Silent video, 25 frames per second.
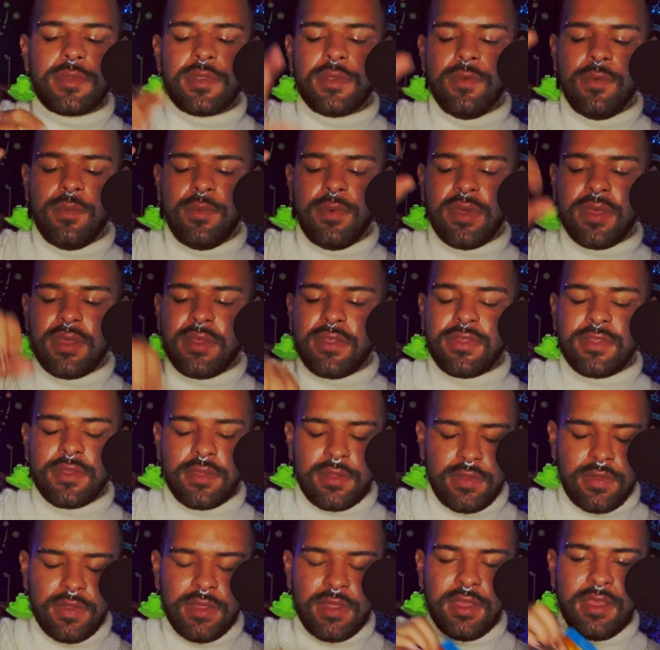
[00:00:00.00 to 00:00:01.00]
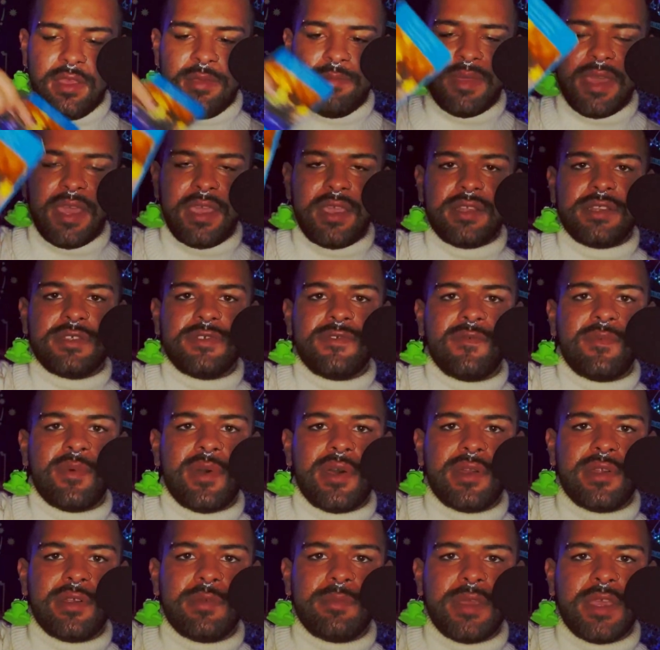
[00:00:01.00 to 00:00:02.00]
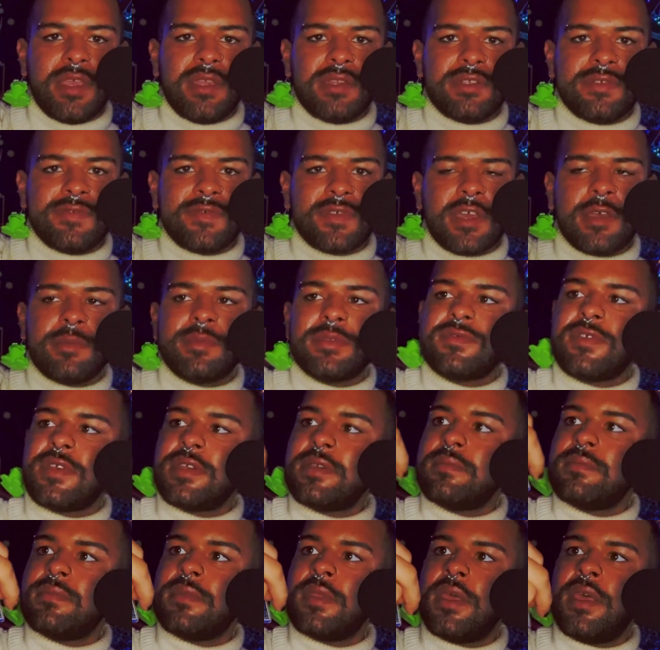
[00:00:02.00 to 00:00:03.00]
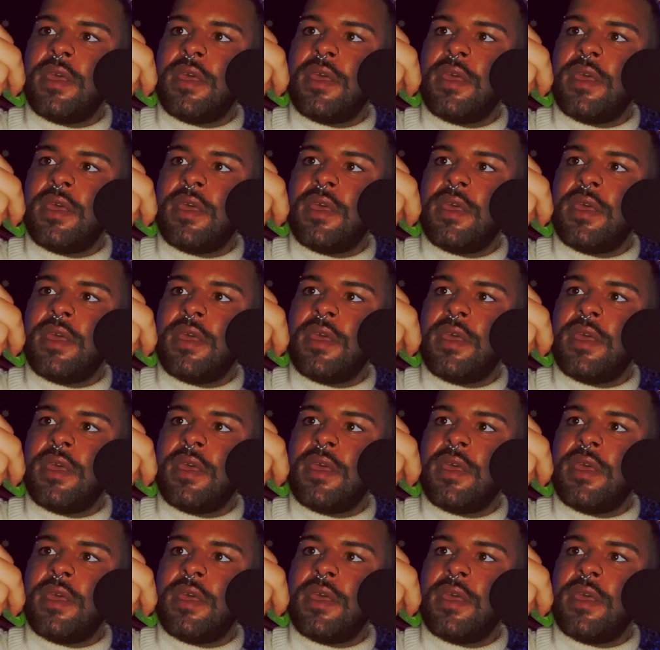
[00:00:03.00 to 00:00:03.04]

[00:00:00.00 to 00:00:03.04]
with the page of water, page of cups, right?